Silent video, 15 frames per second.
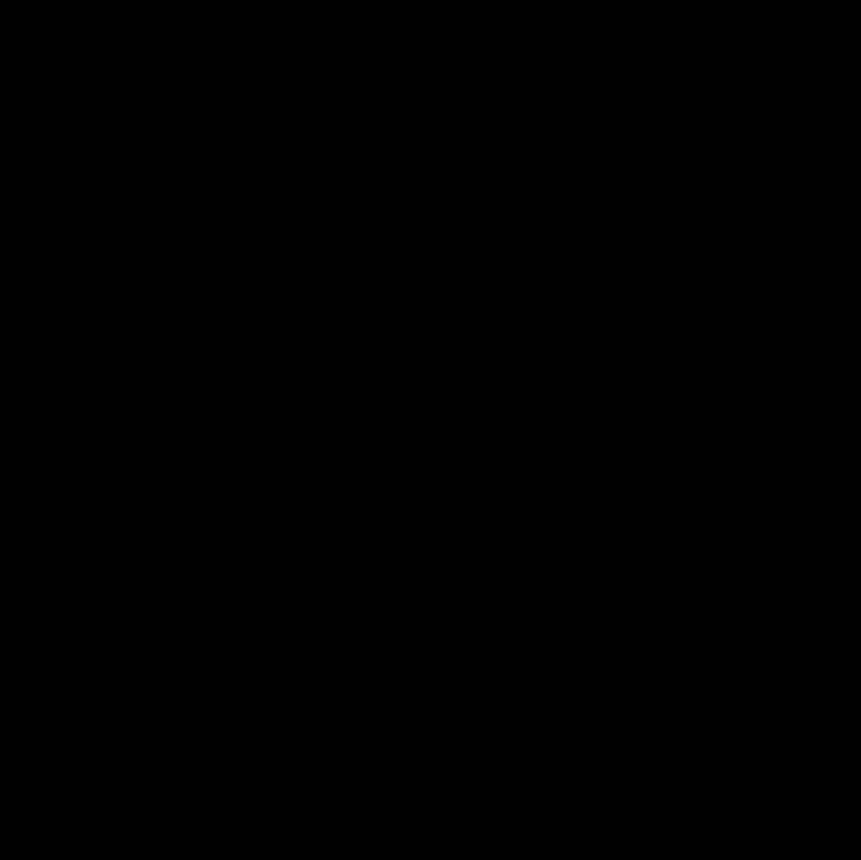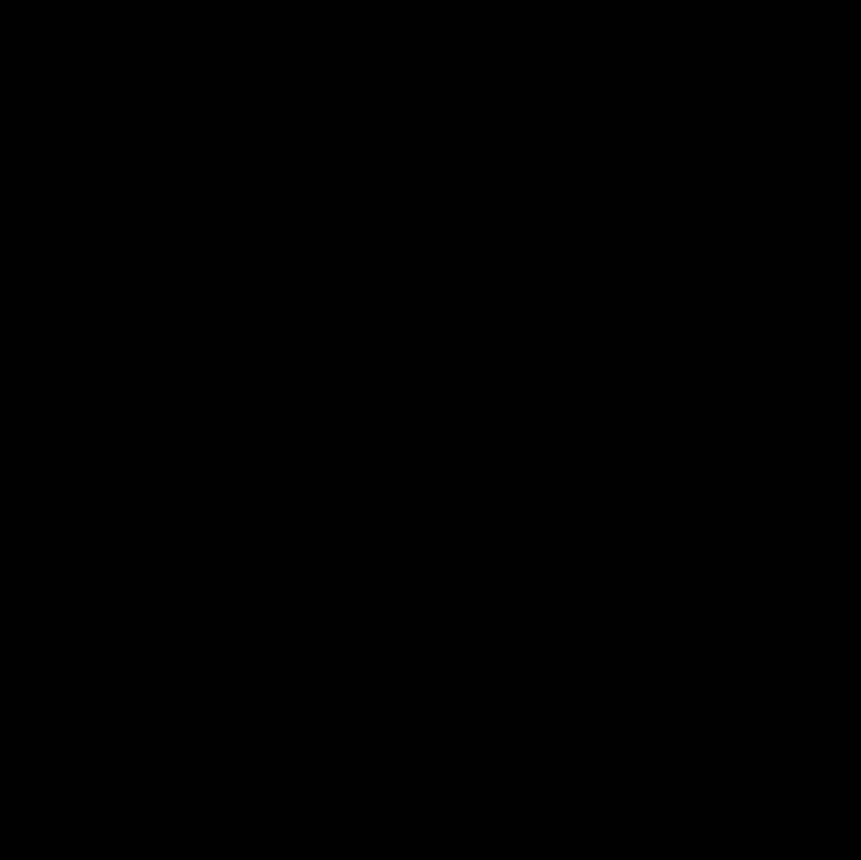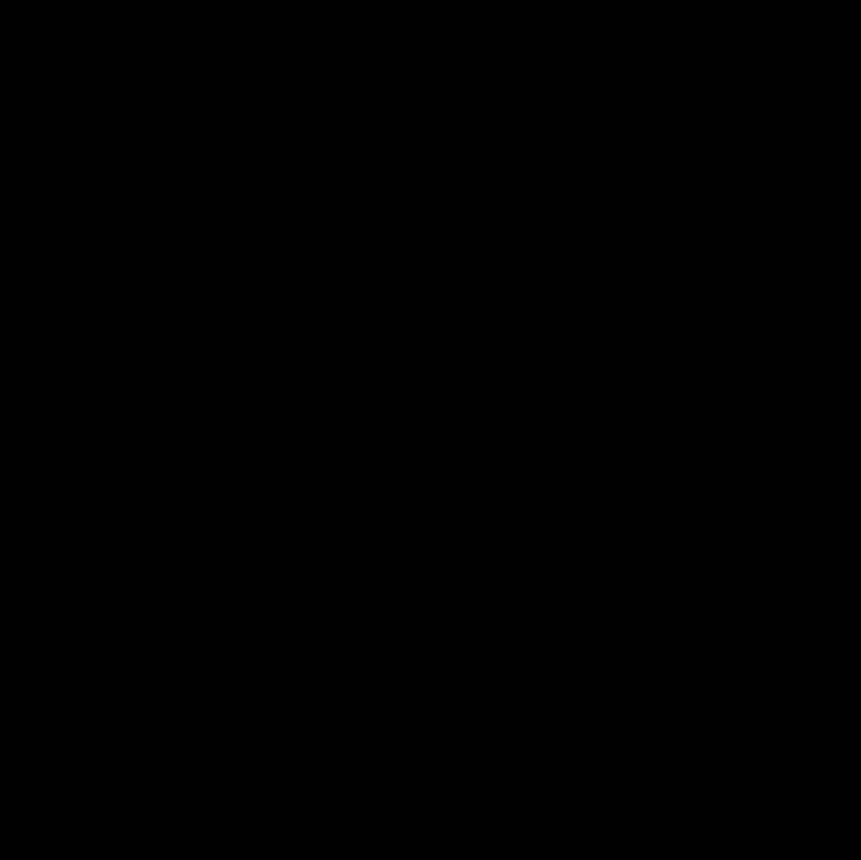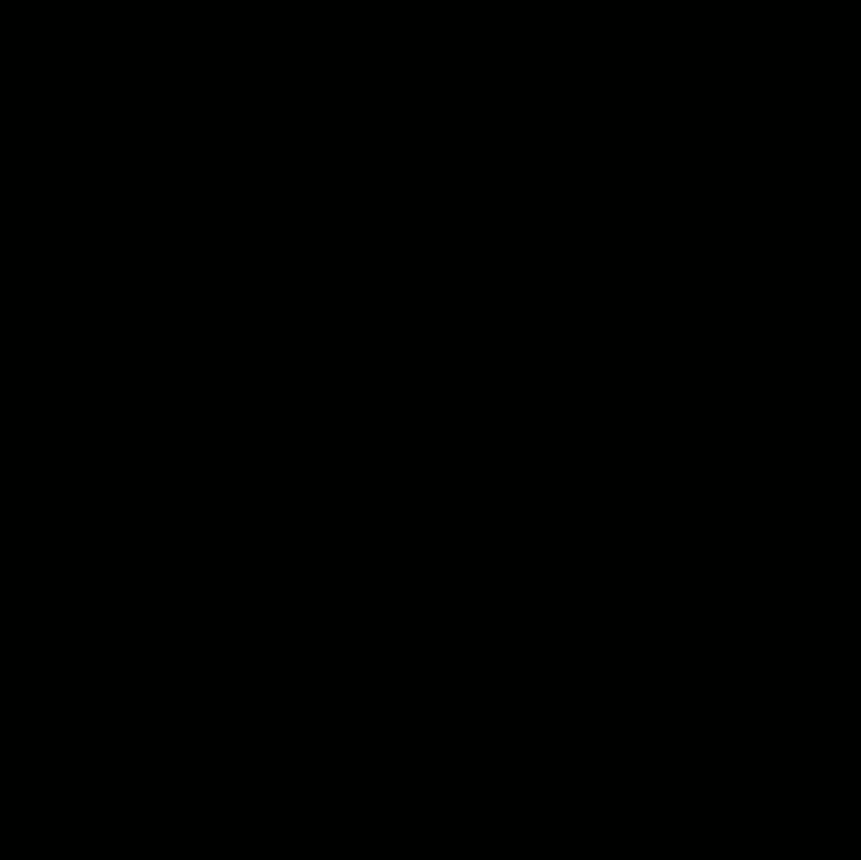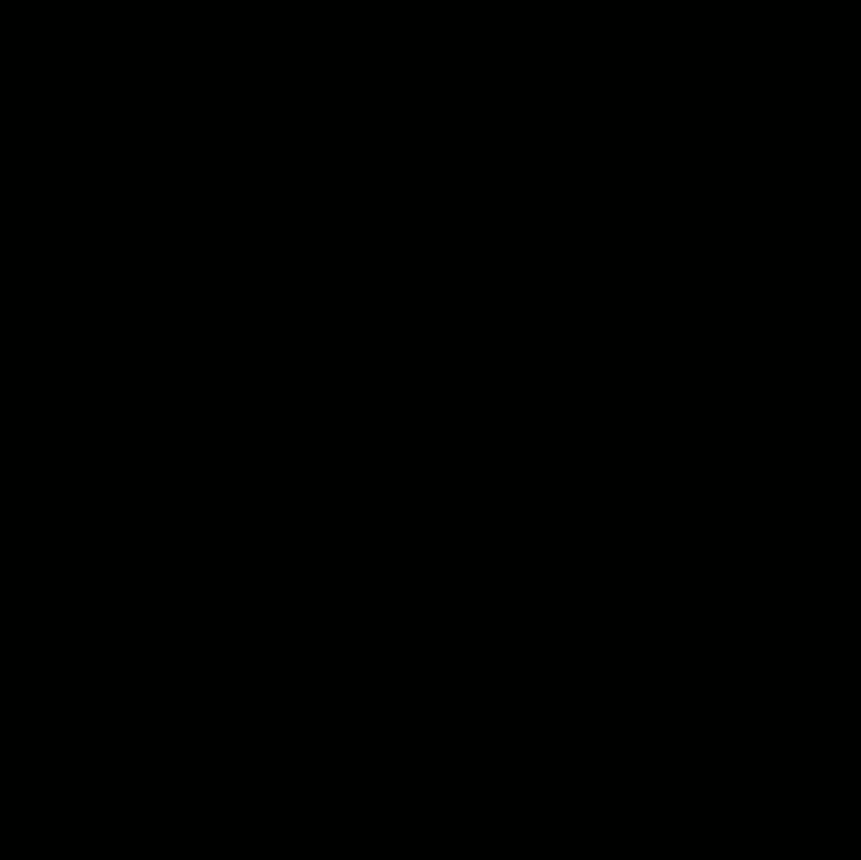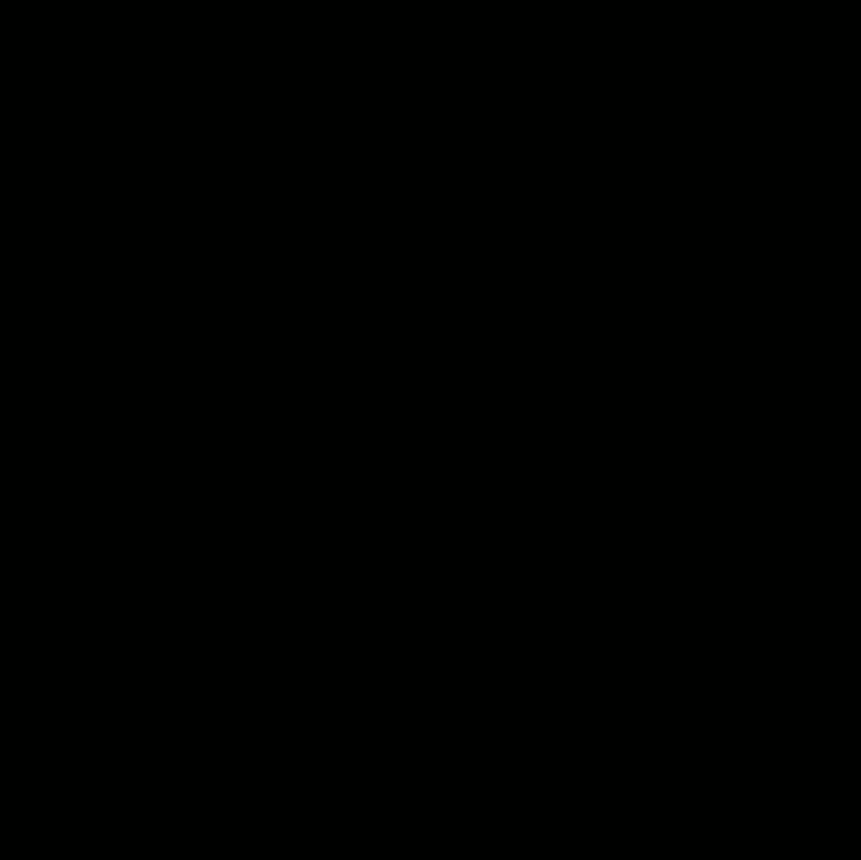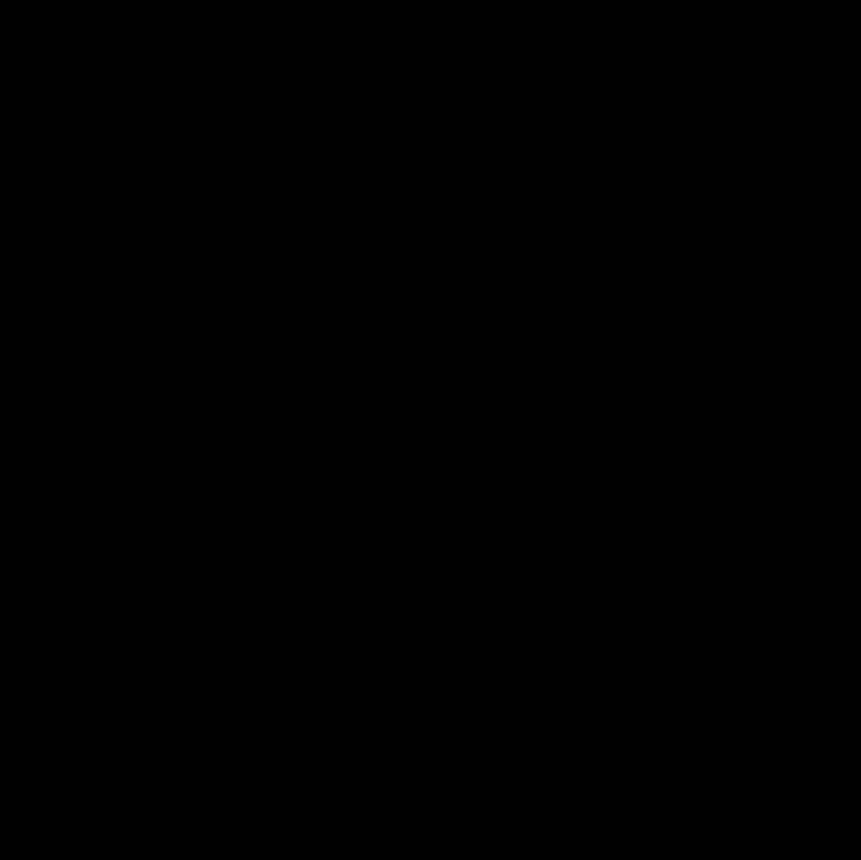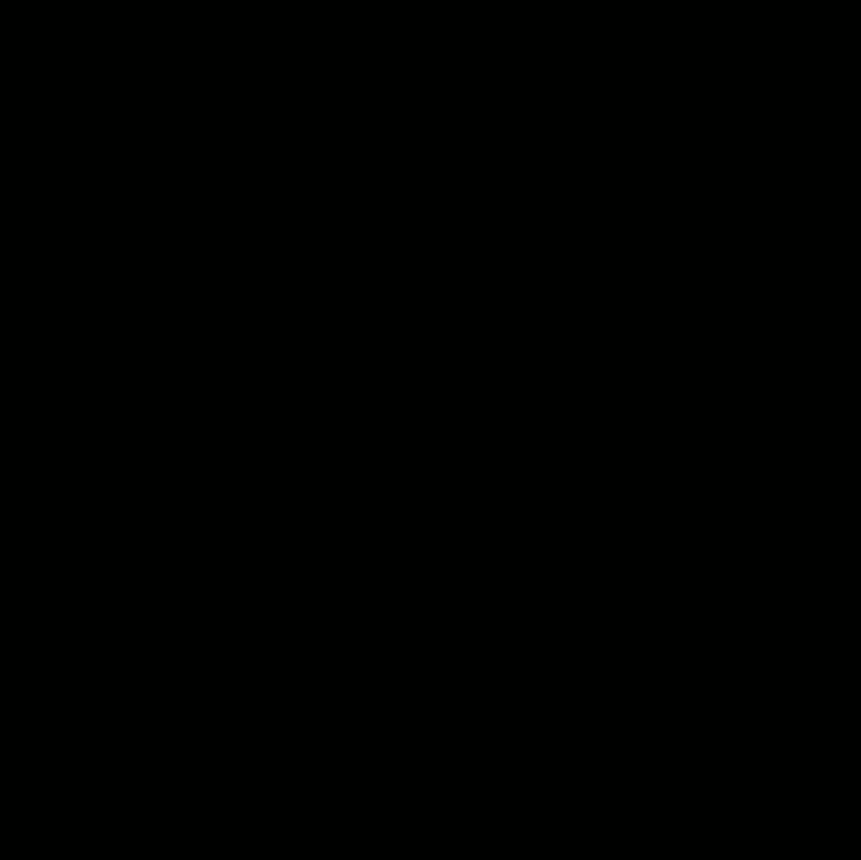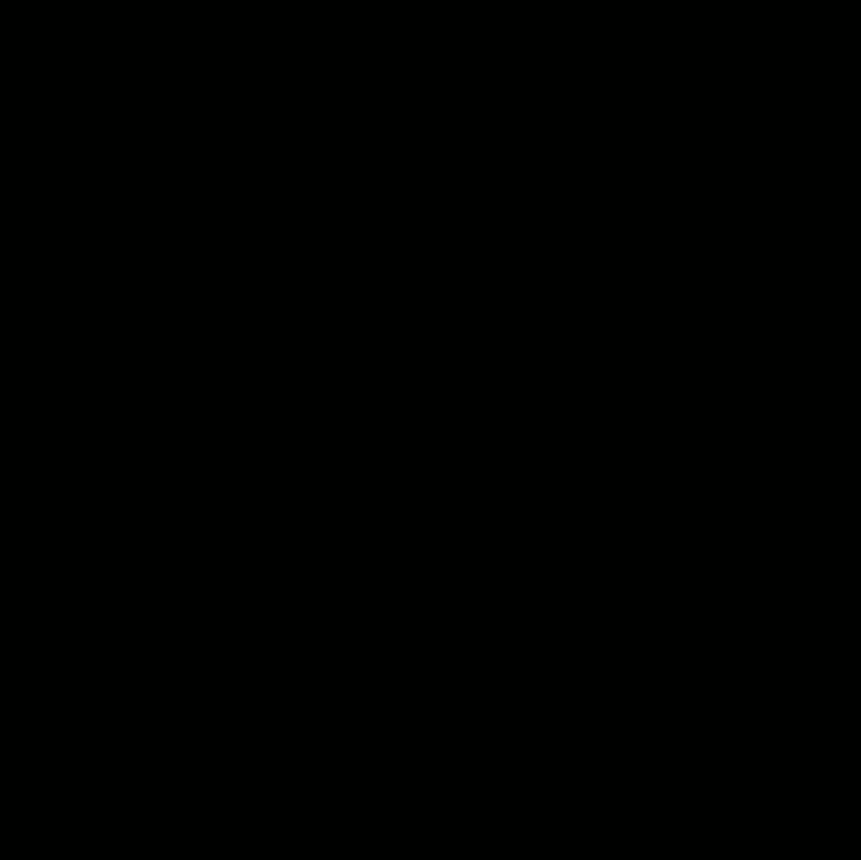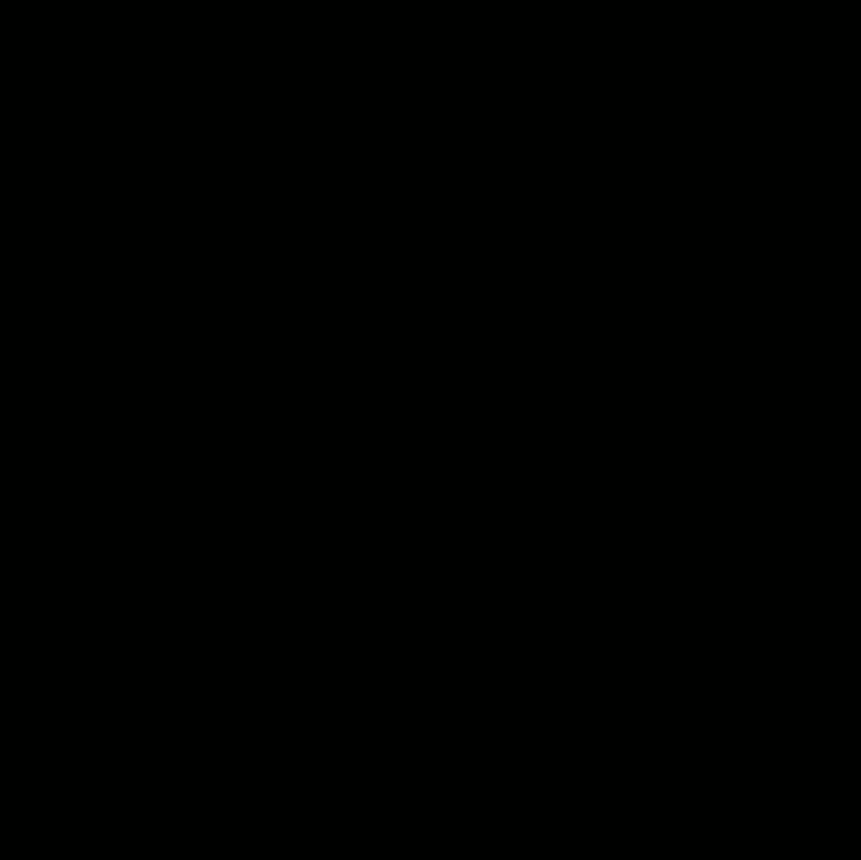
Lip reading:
Nobody's mouth can be seen.